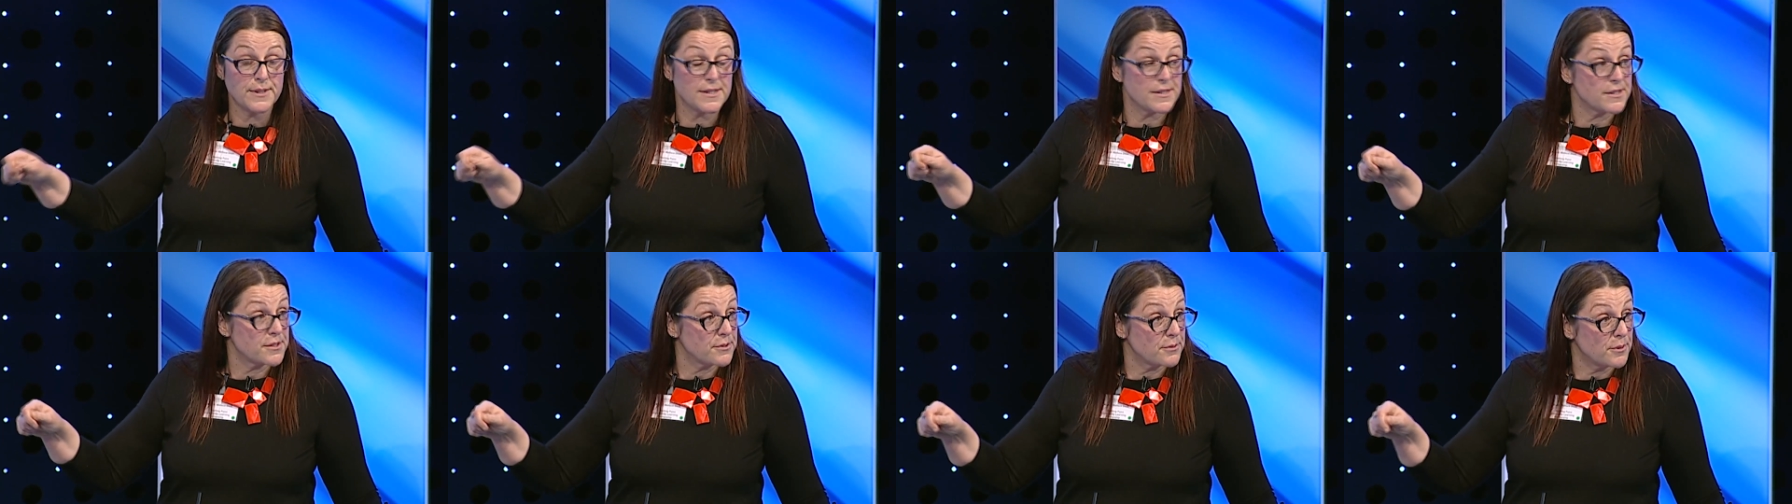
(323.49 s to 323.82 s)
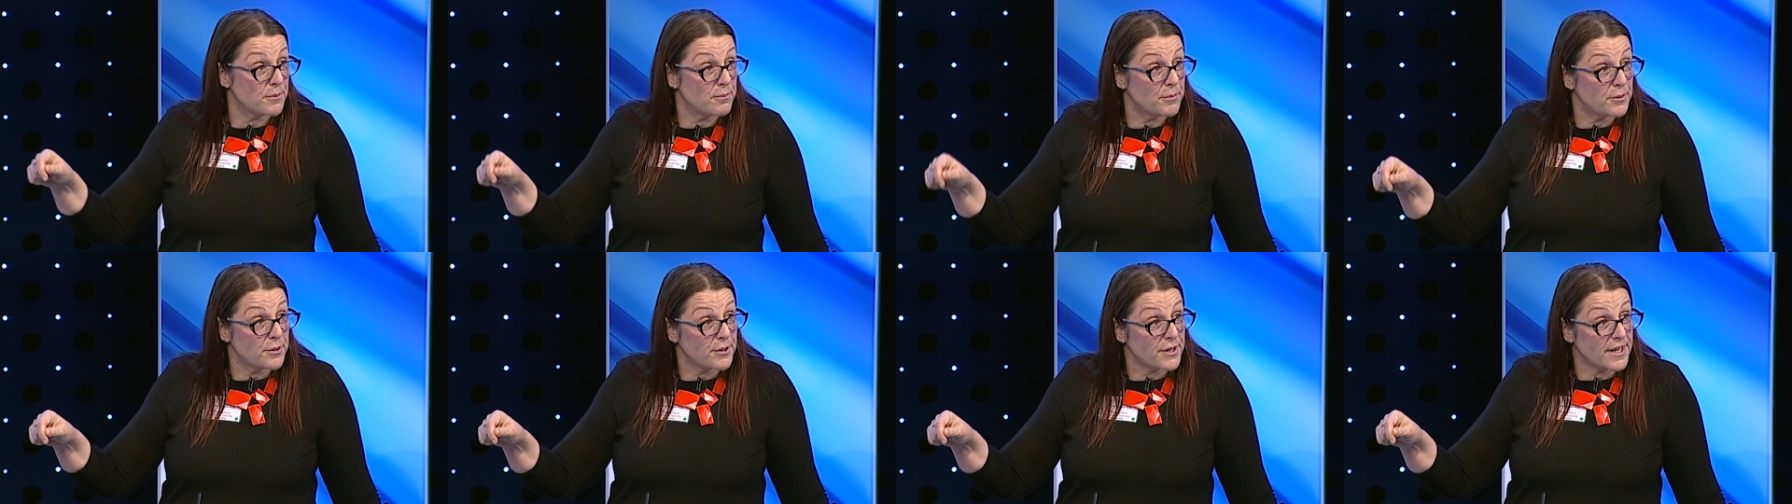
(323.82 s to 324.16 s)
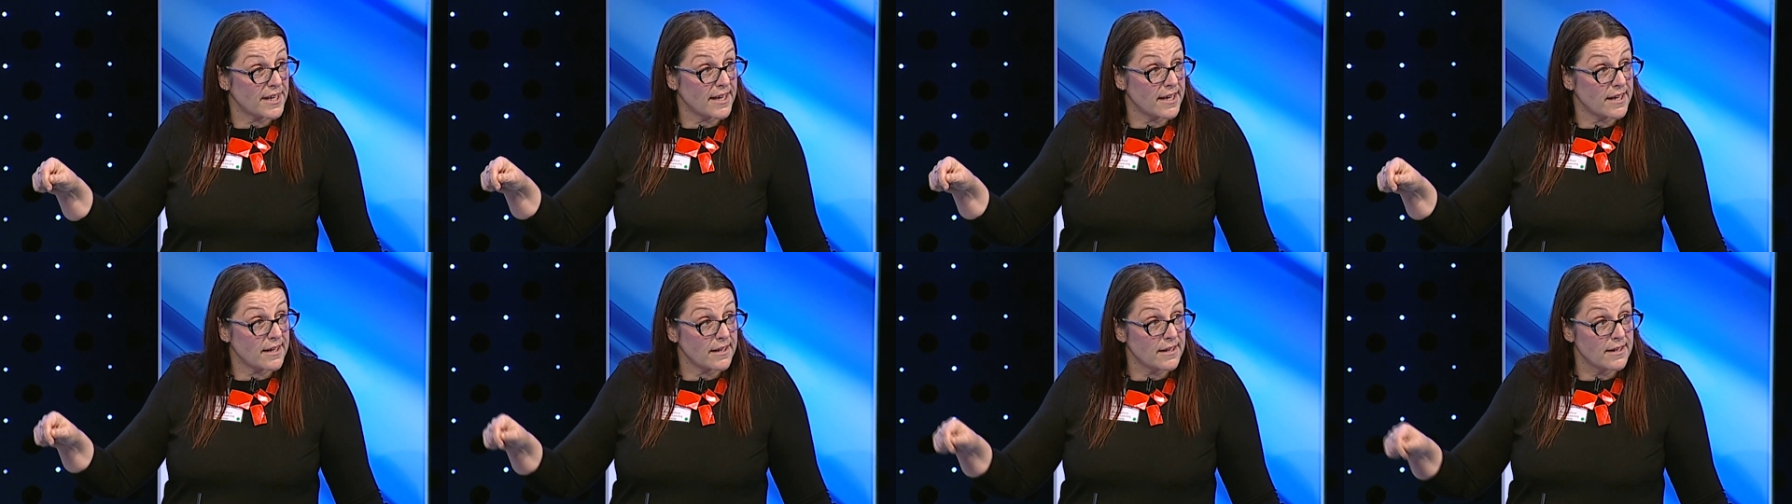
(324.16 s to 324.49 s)
into a
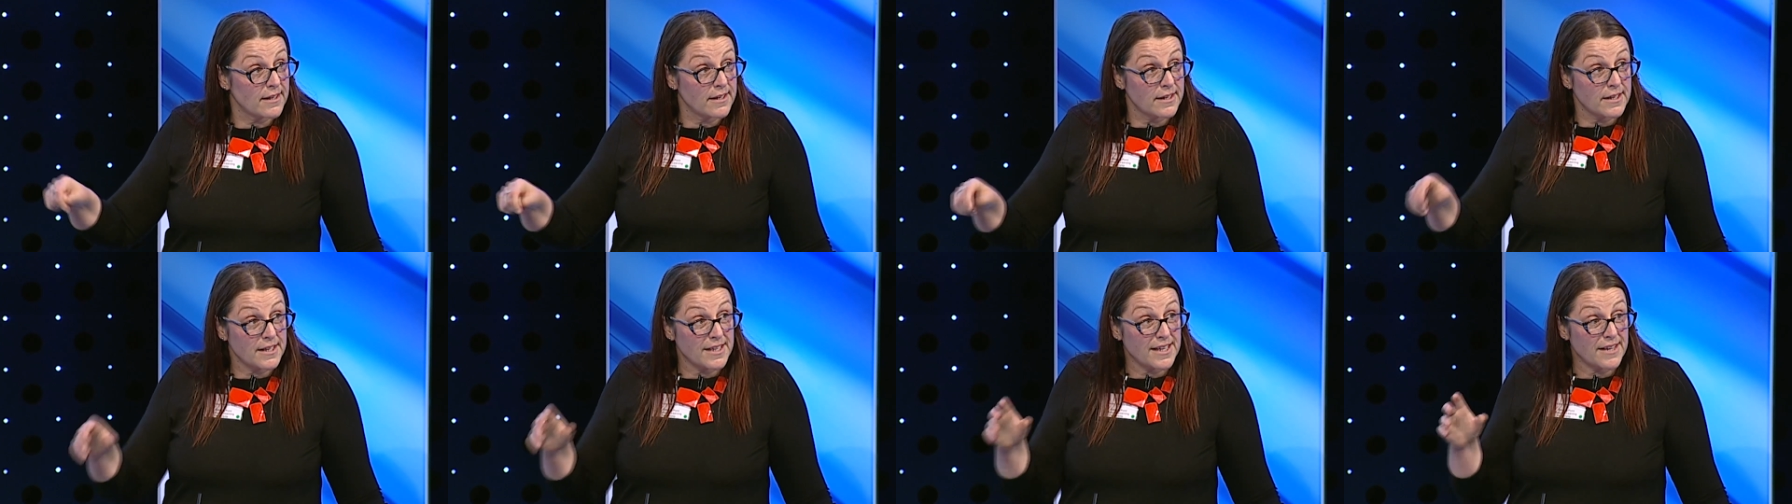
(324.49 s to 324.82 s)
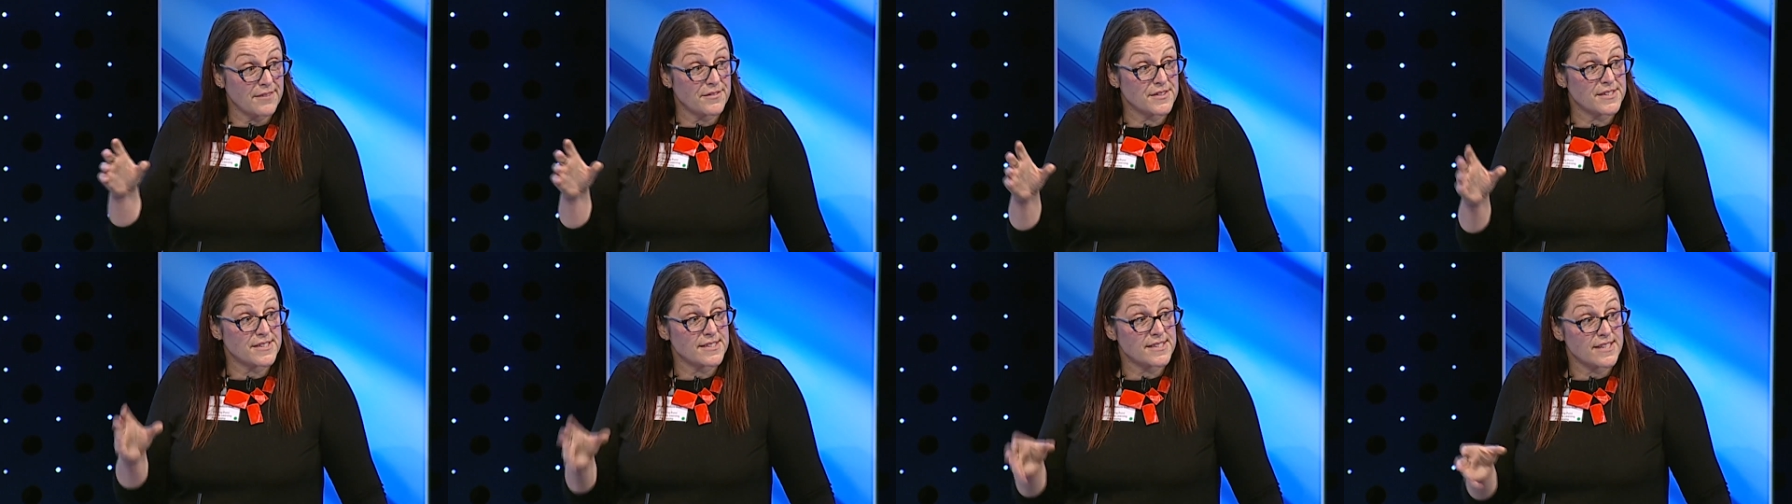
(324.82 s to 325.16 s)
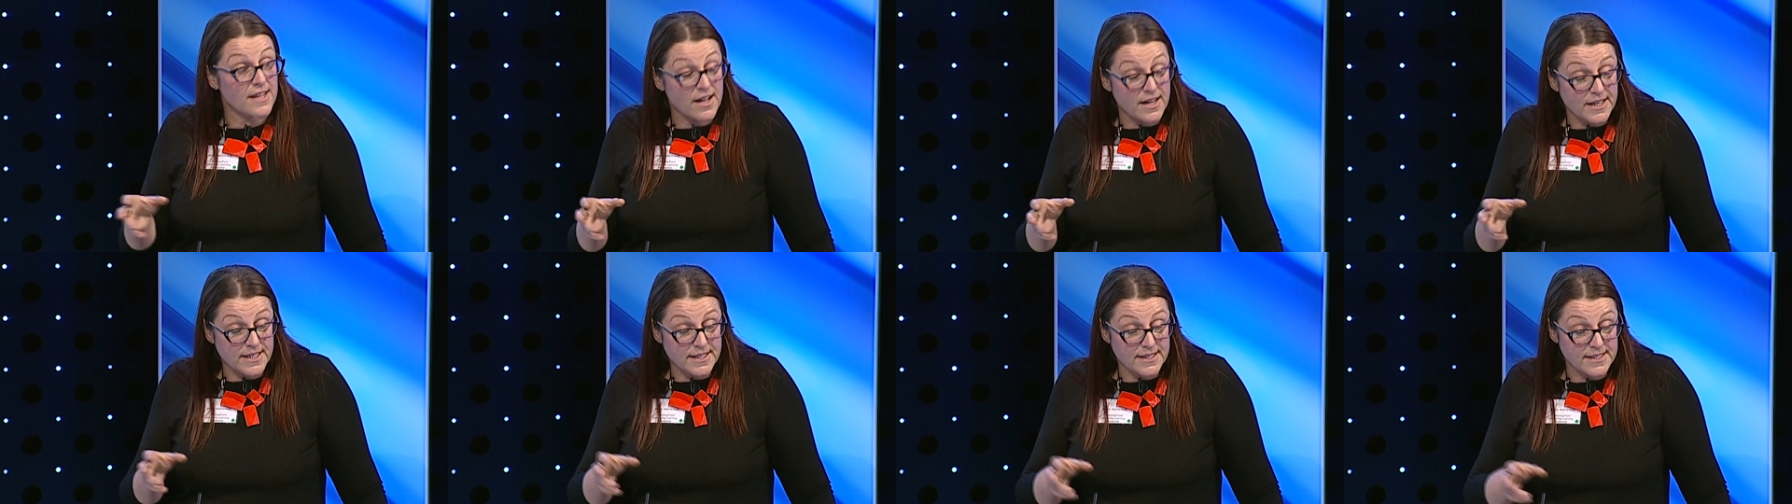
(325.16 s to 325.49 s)
bucket, you have a
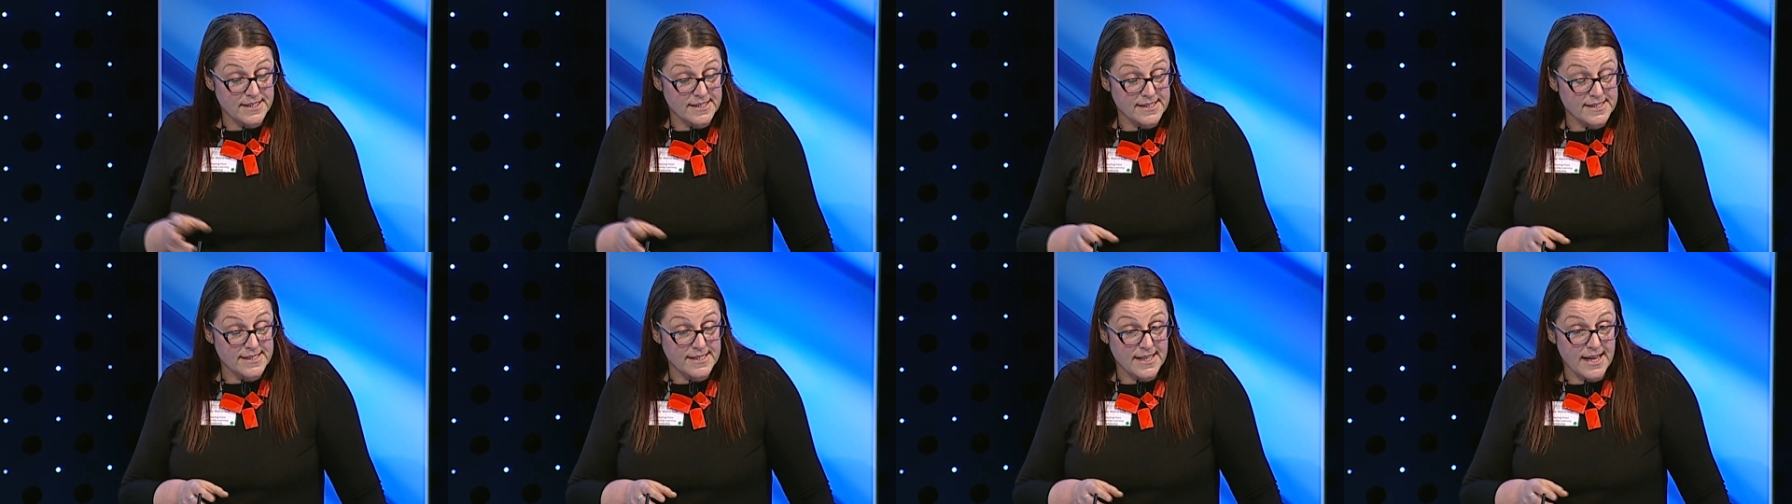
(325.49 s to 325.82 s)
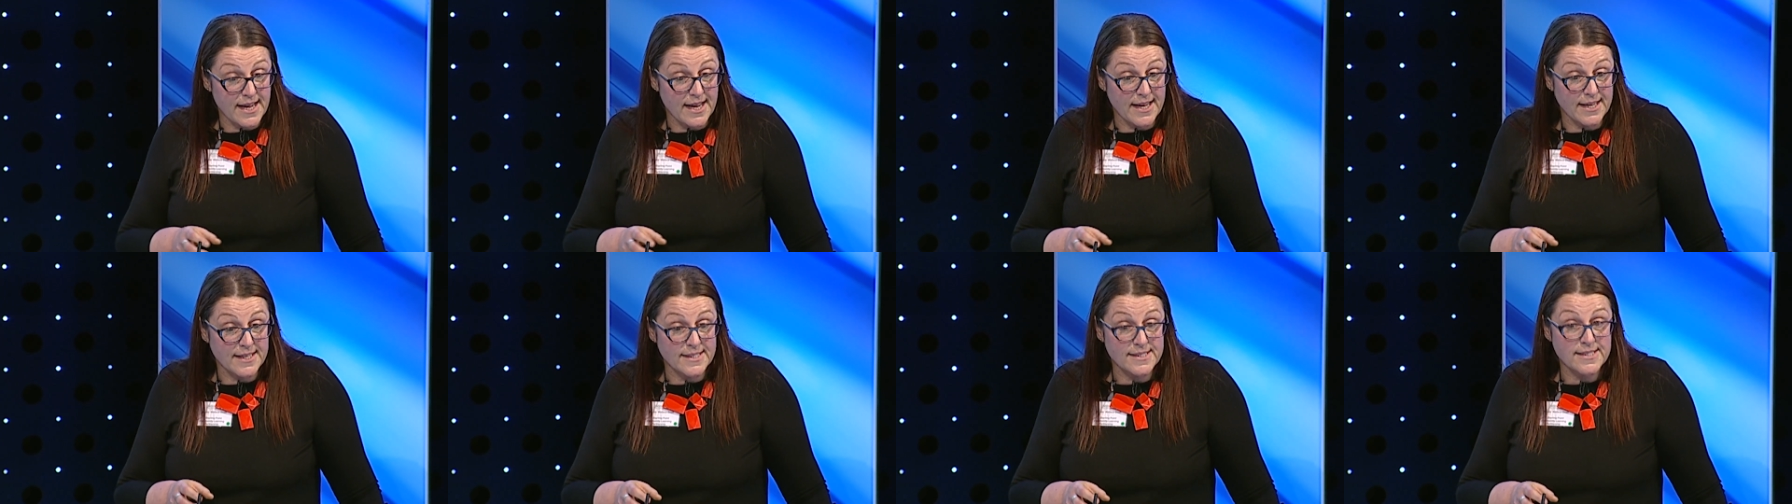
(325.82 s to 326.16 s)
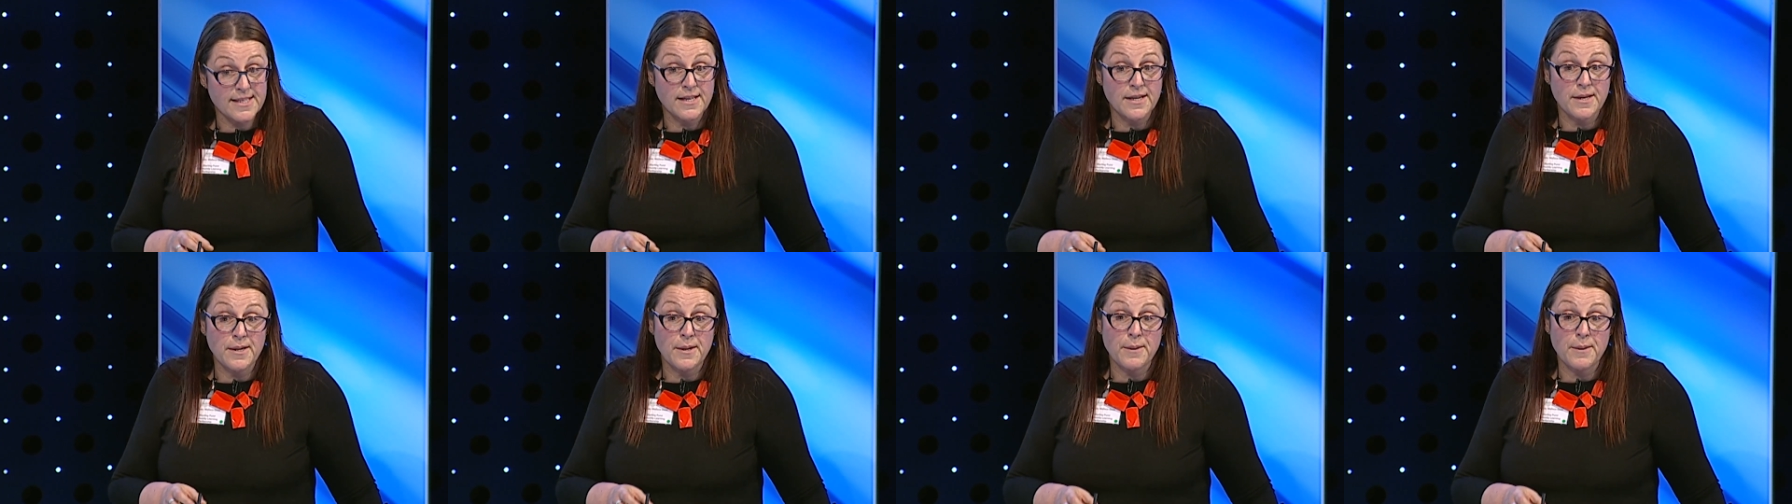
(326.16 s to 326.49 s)
sign that says,